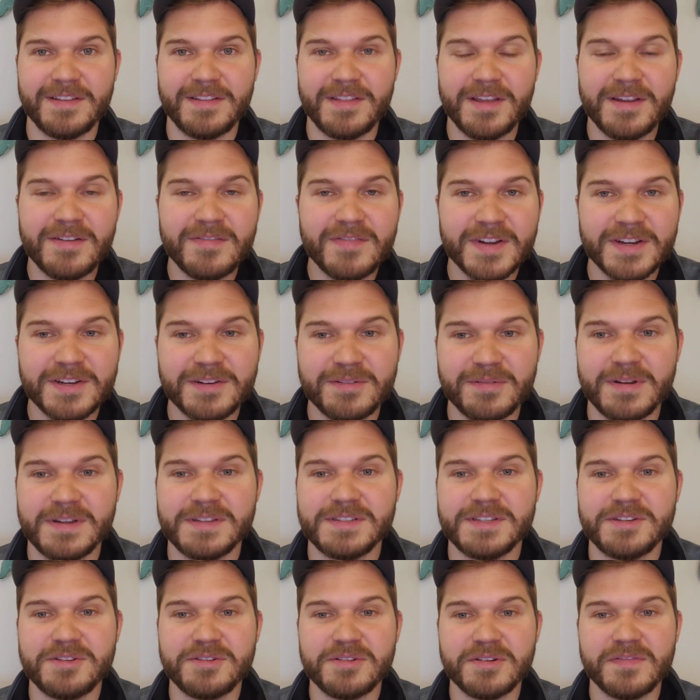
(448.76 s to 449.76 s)
their
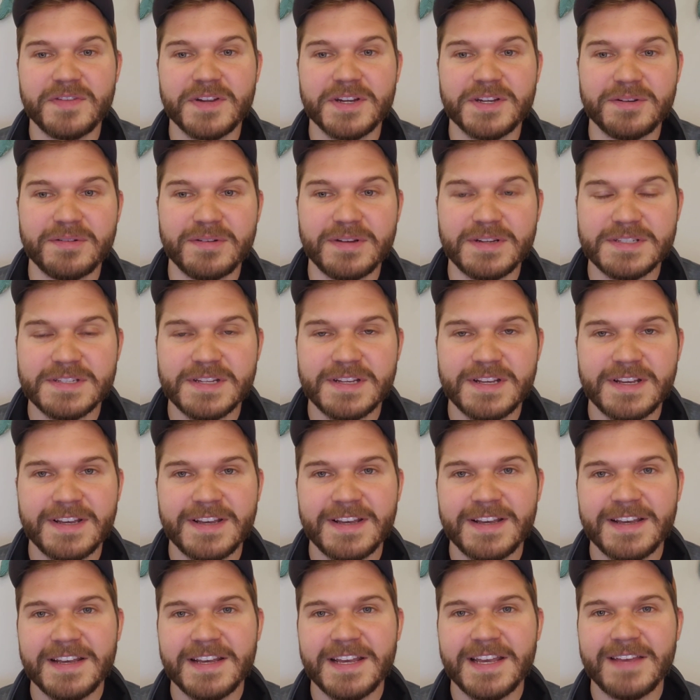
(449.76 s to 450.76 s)
victories and your victories.
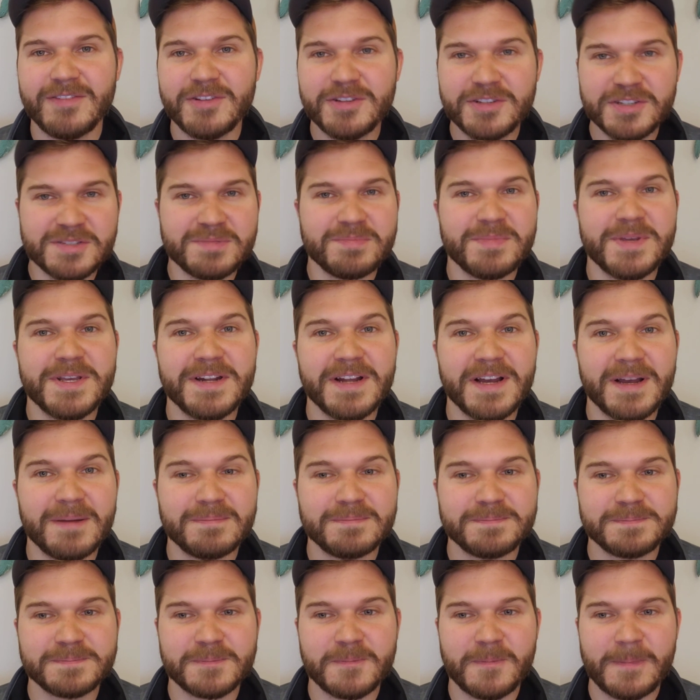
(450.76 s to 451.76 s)
If you just meet
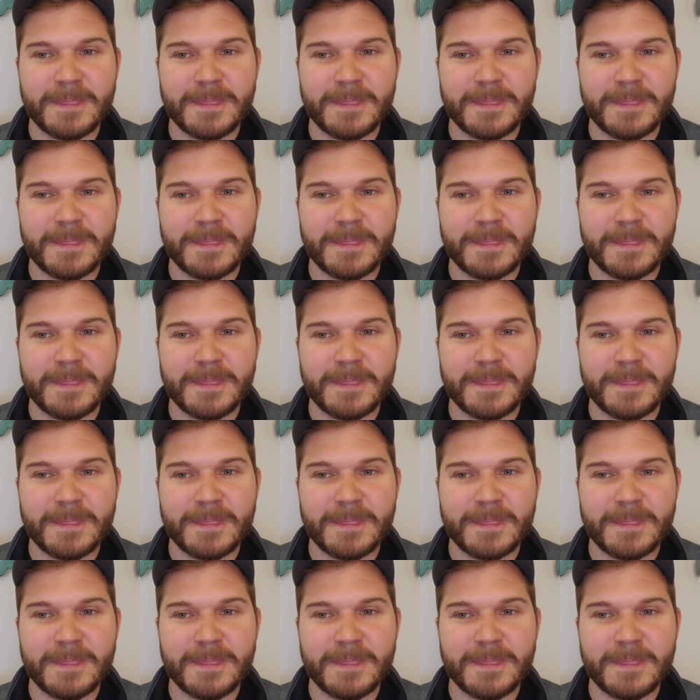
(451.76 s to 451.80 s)
up